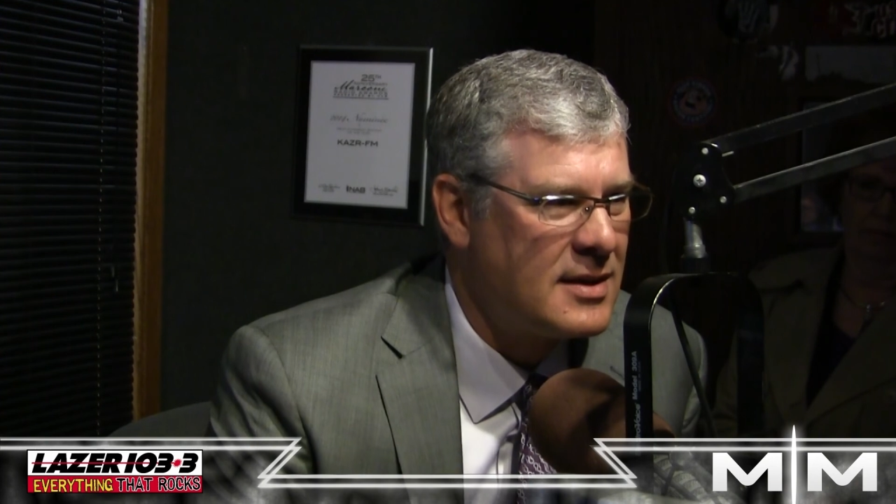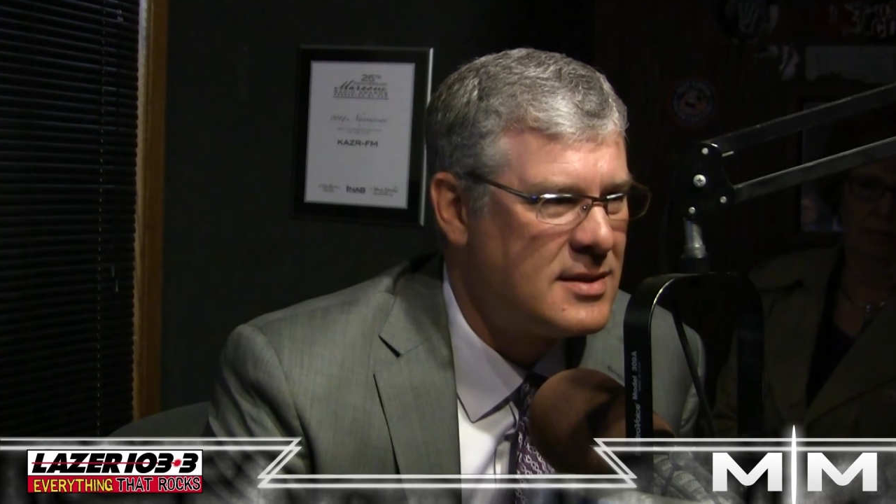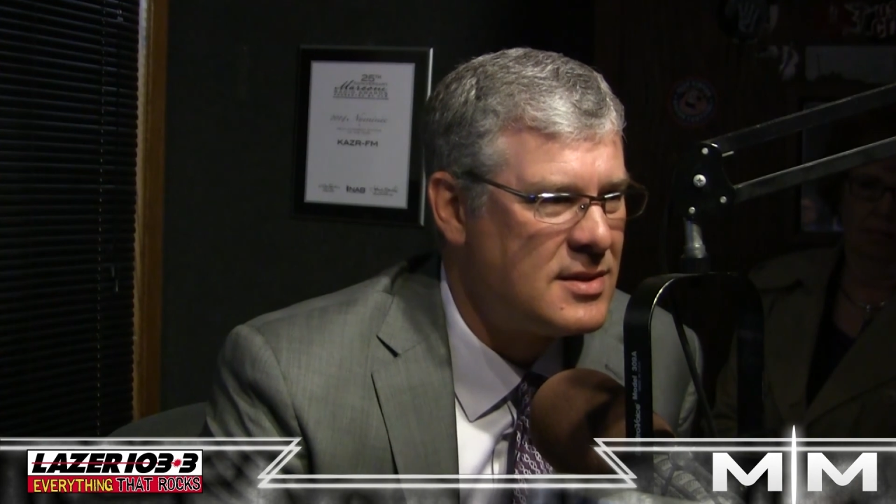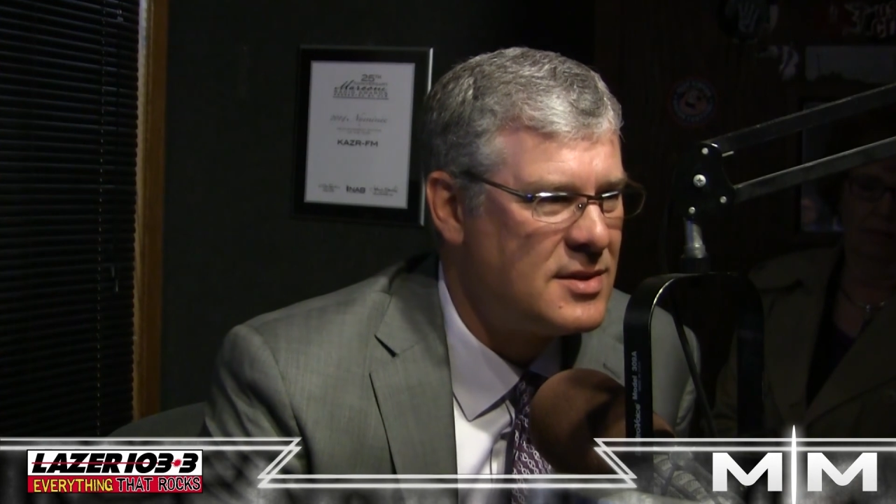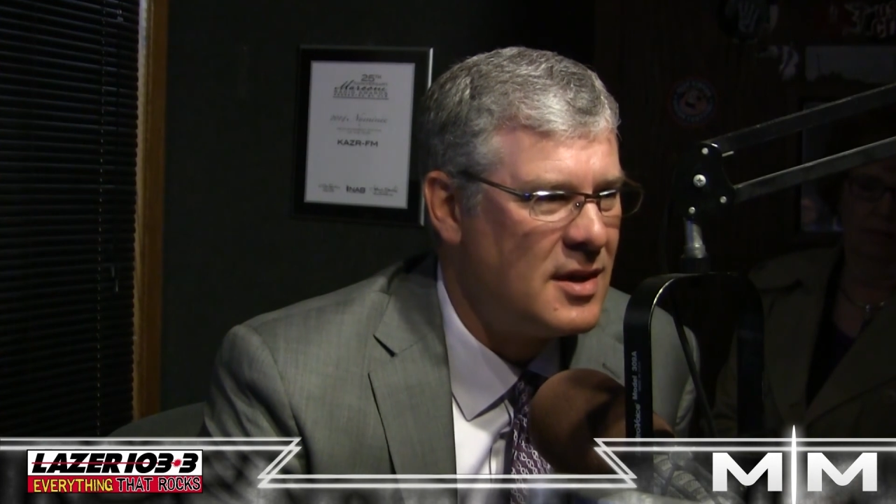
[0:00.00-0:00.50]

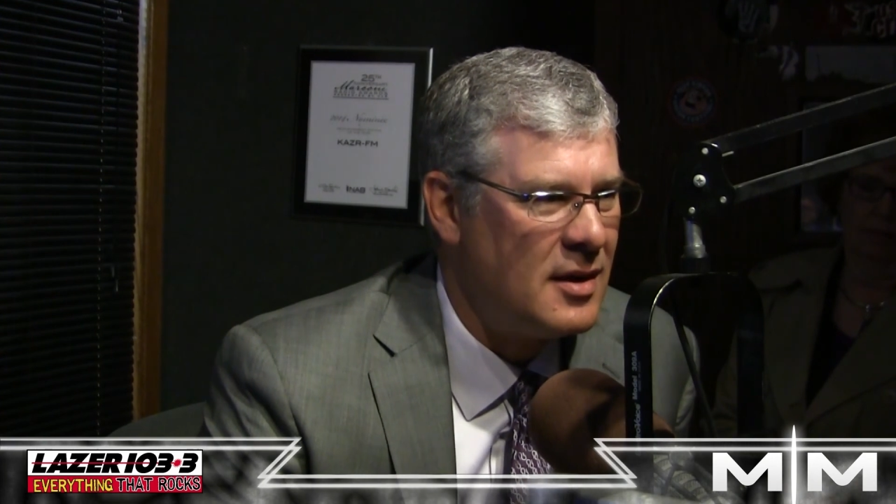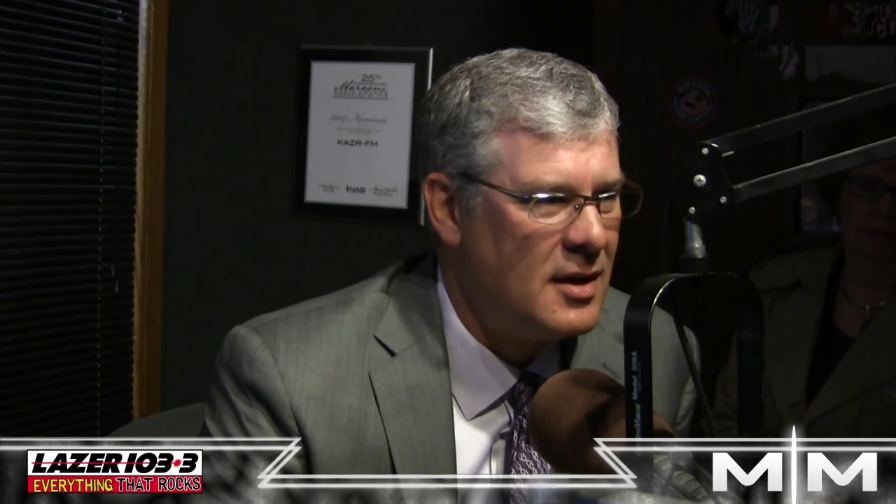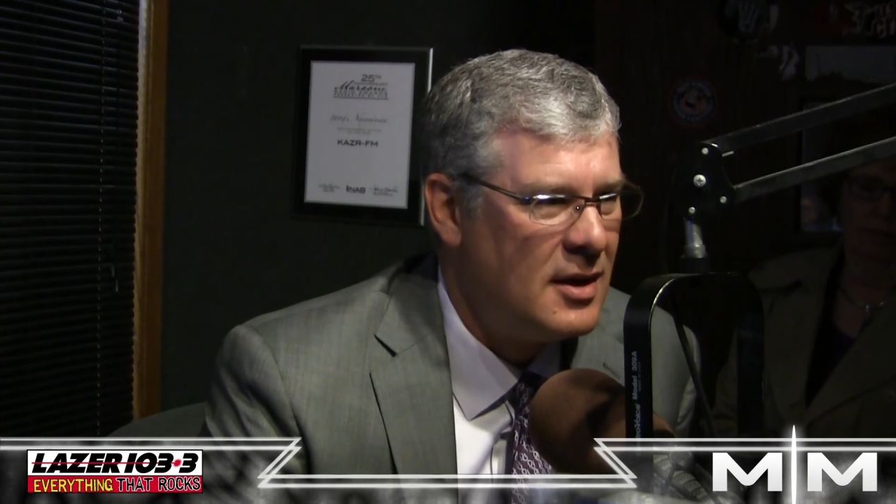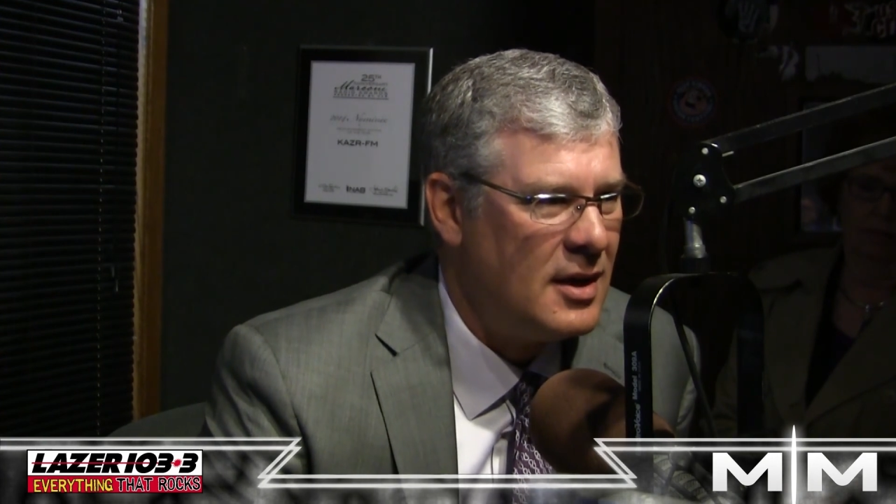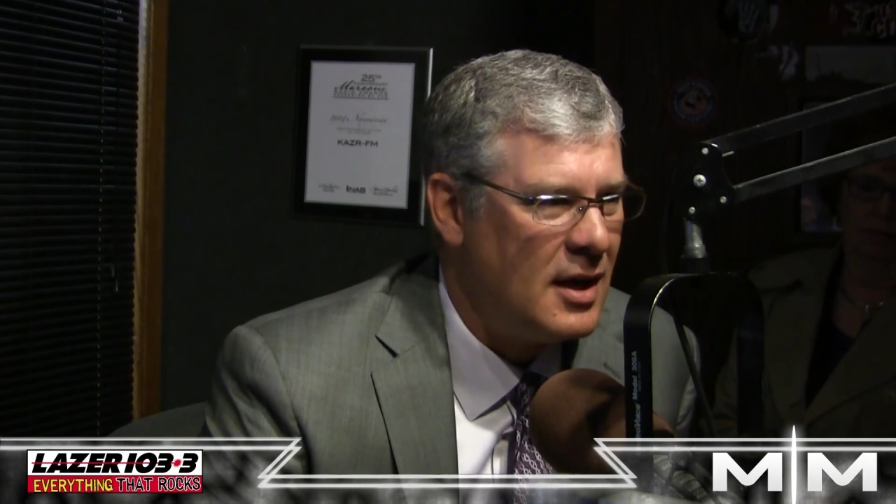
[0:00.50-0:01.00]
This is the
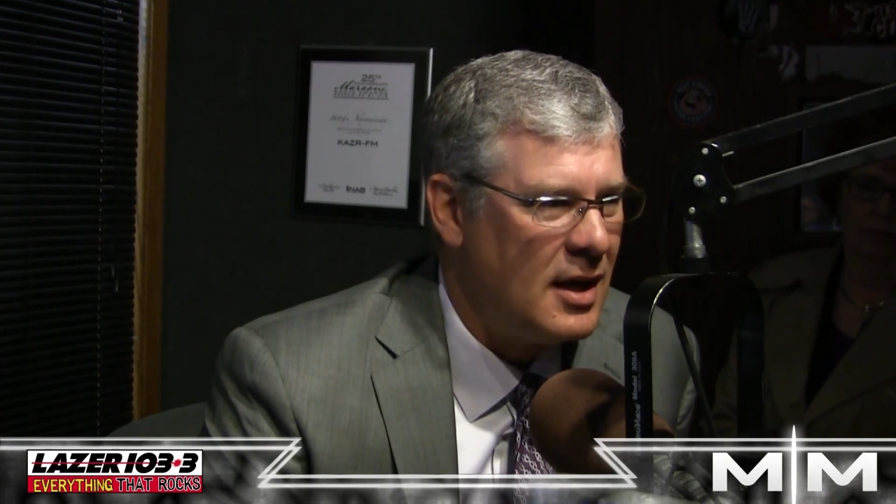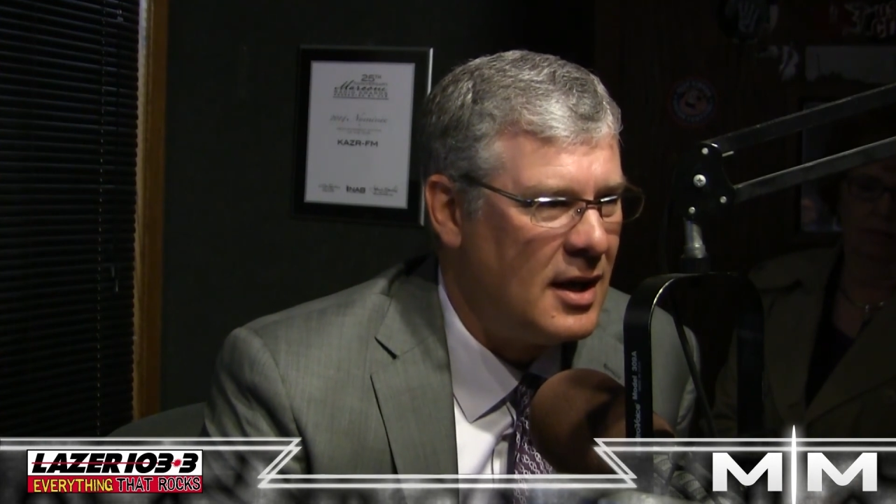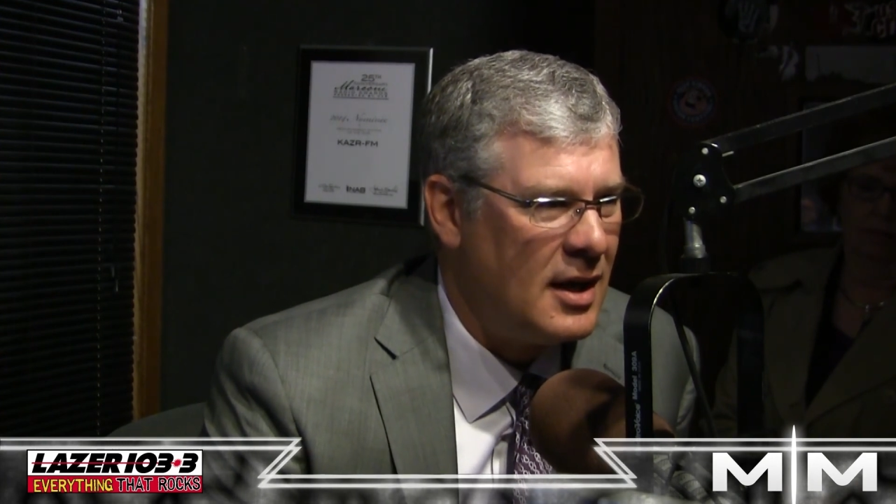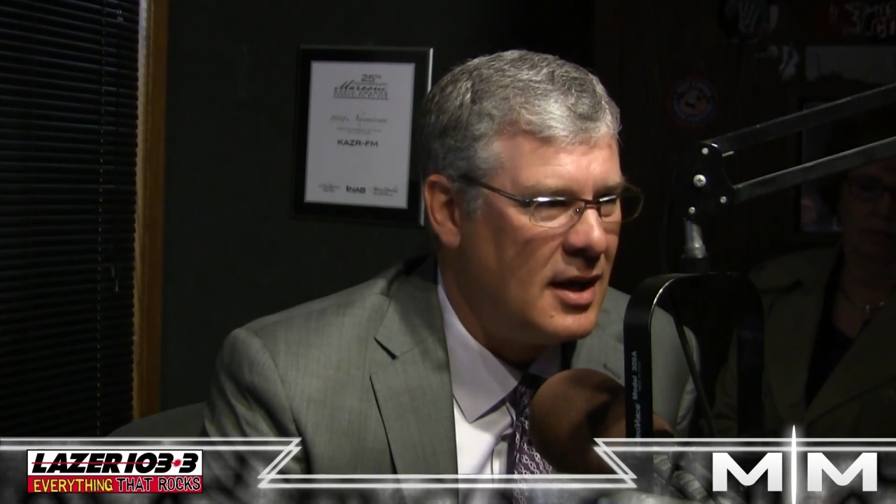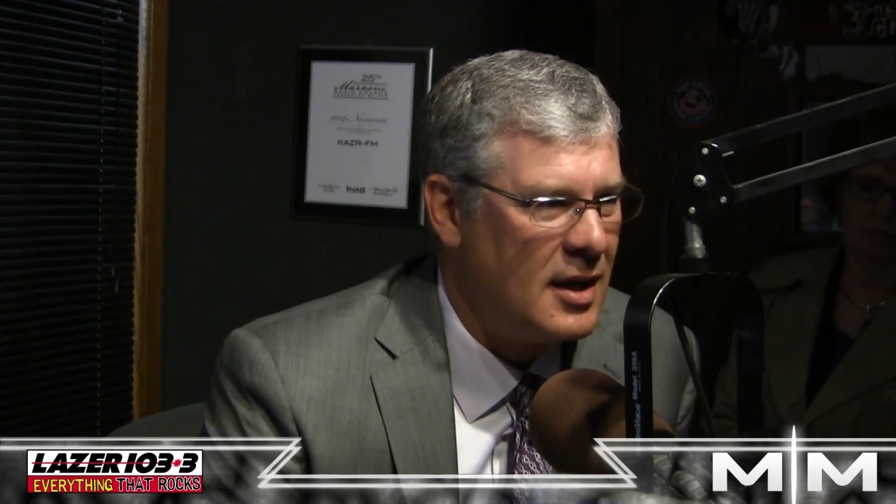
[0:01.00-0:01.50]

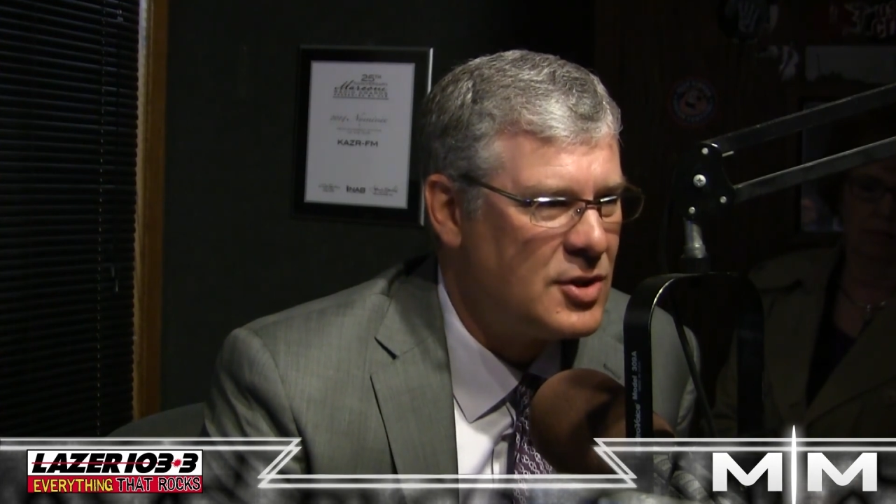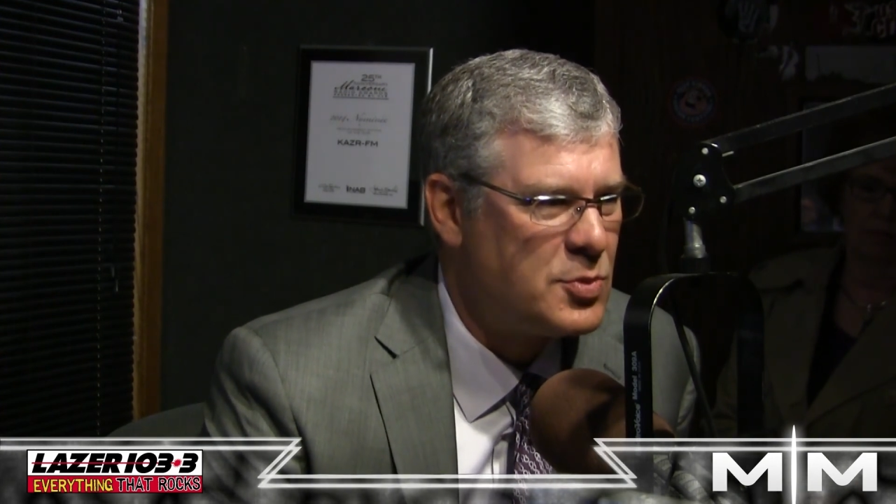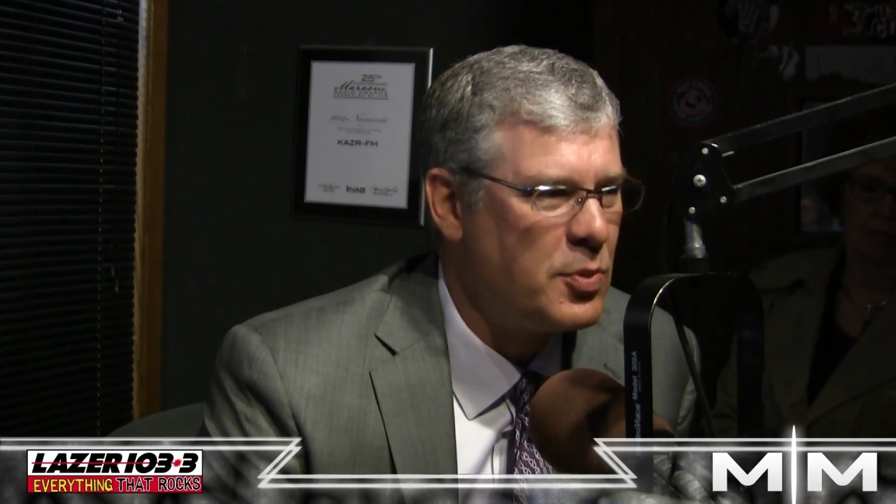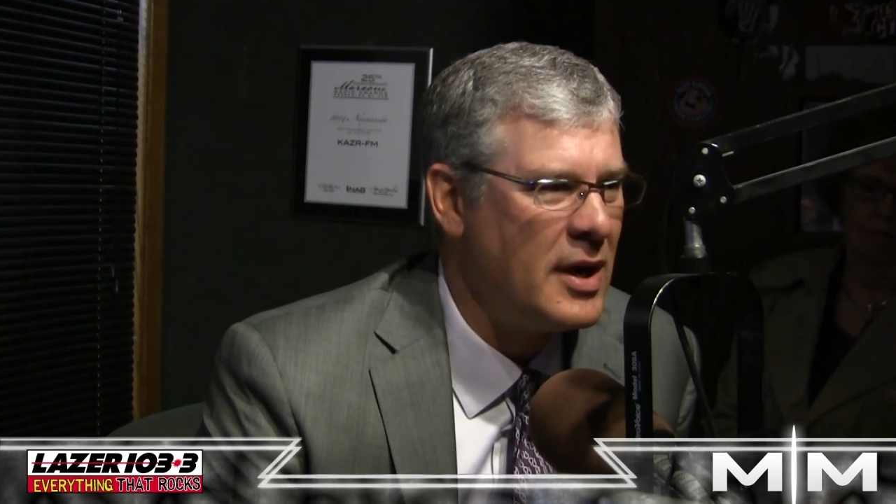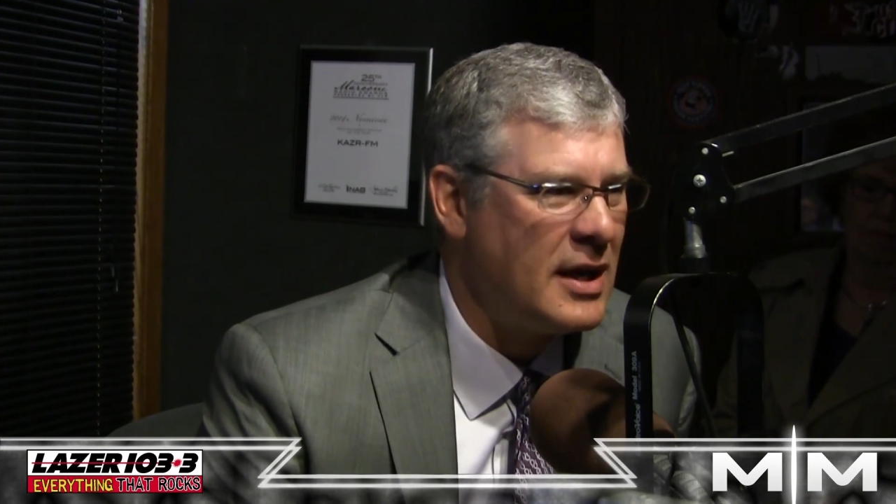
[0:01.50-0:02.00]

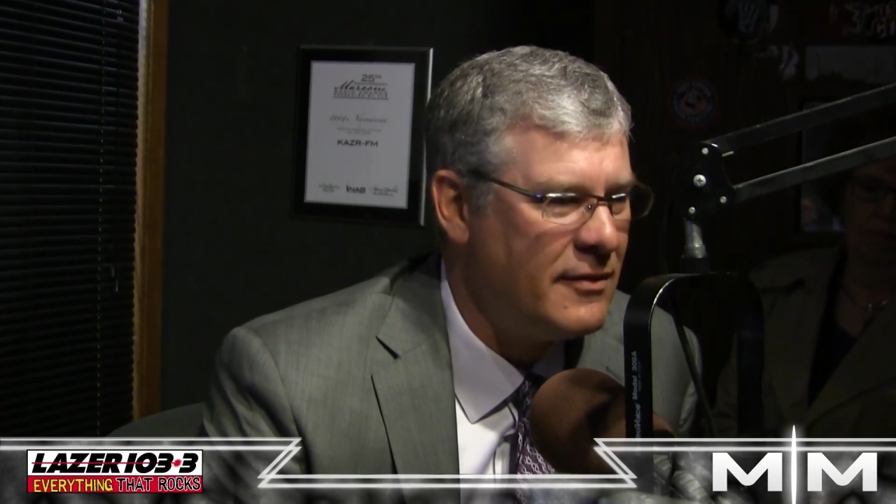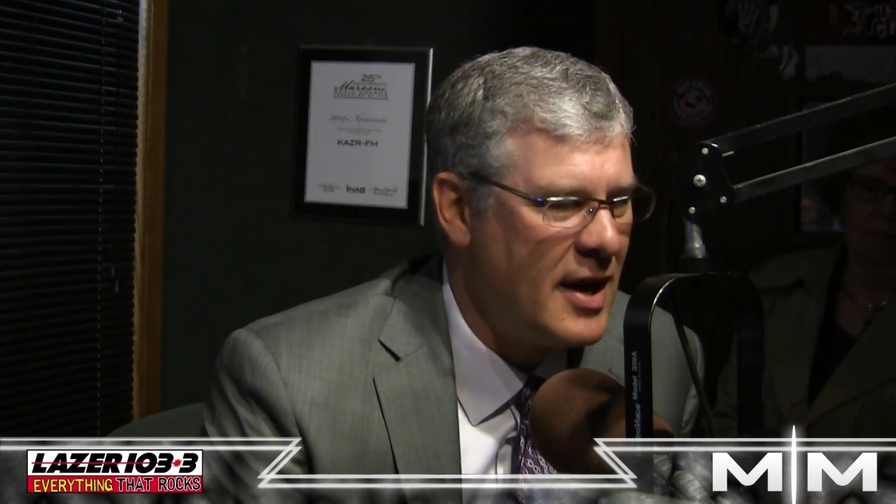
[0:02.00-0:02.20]
spring